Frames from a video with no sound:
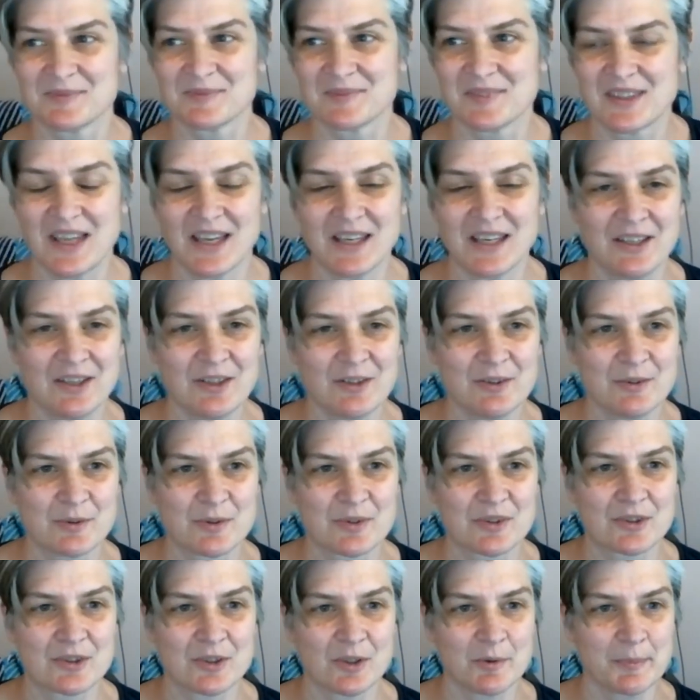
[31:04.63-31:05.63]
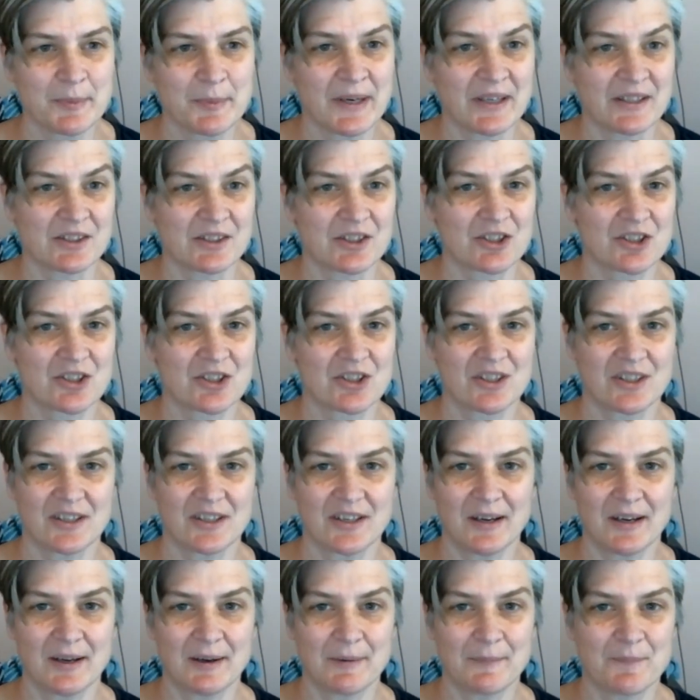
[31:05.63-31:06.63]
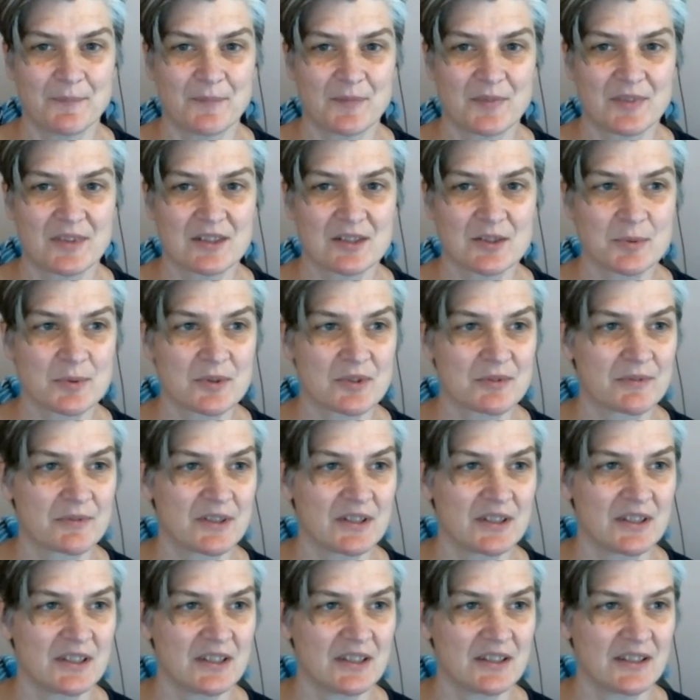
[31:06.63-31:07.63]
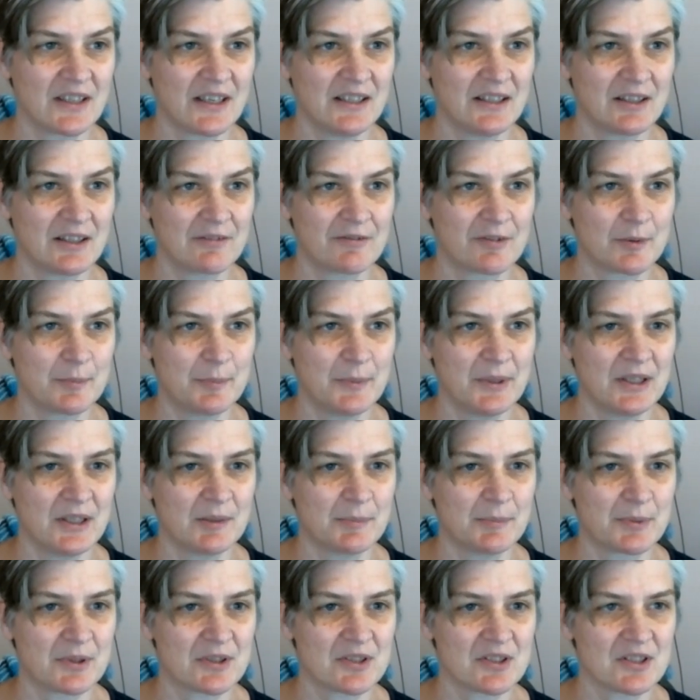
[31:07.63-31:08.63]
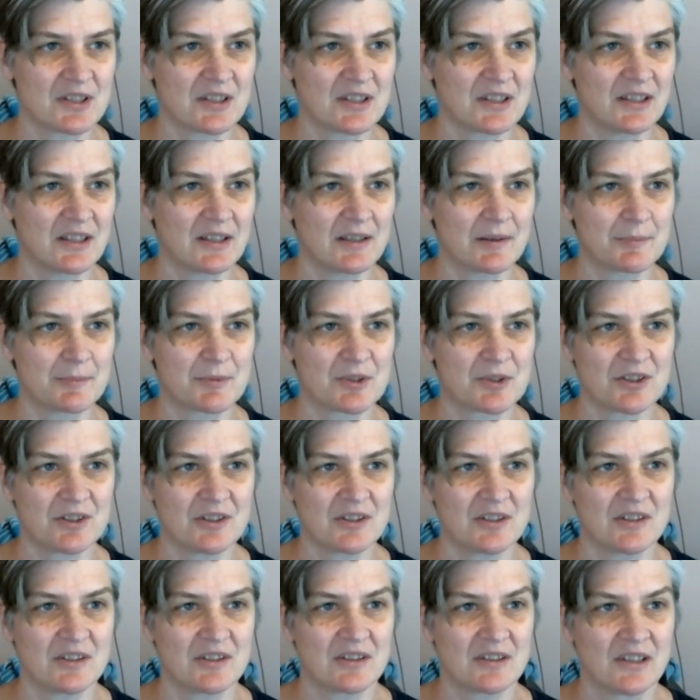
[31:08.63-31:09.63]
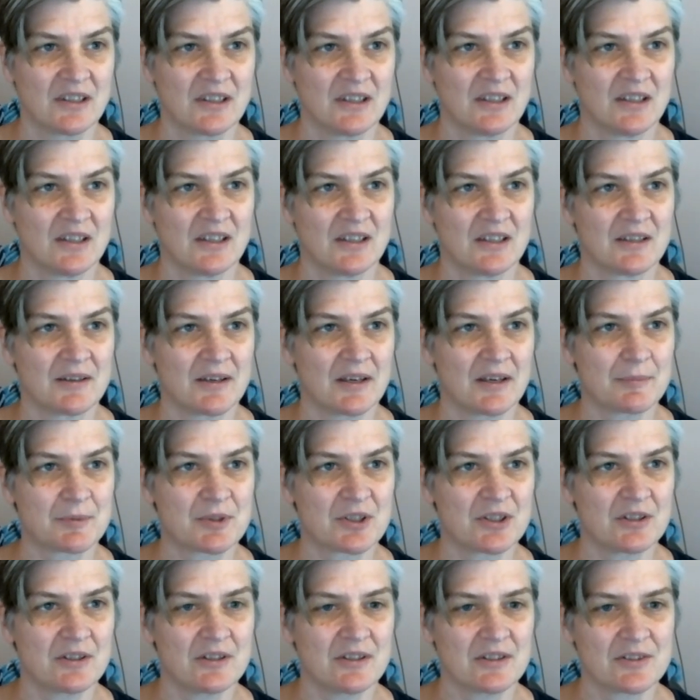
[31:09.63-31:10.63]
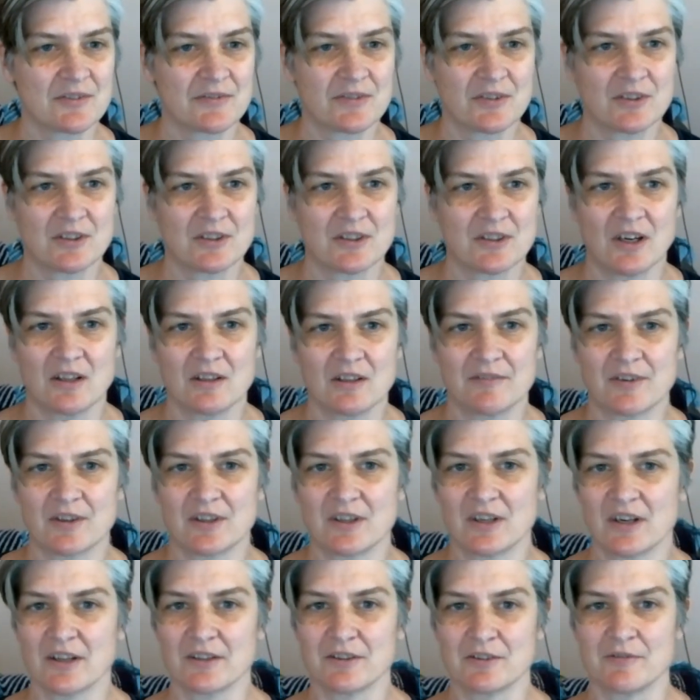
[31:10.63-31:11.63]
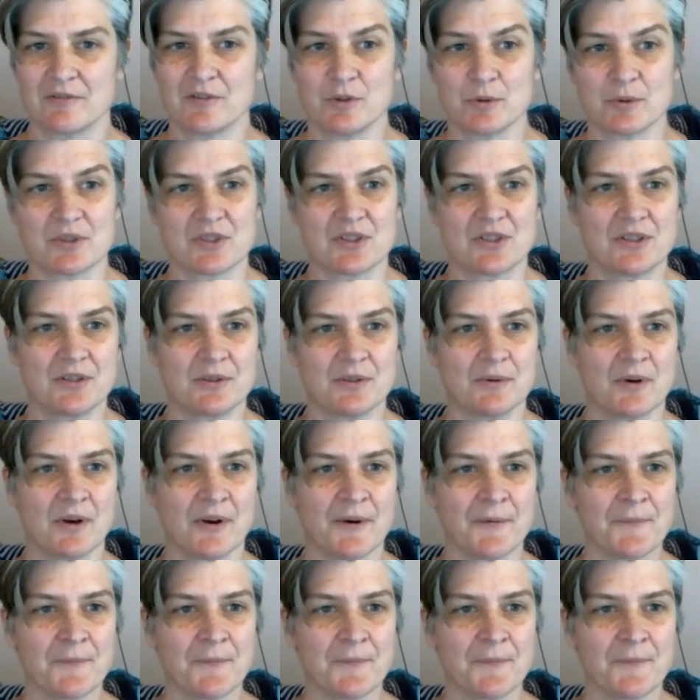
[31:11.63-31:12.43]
Thank you so much. This was really enlightening for me personally, and I'm sure it is for all of our other viewers too.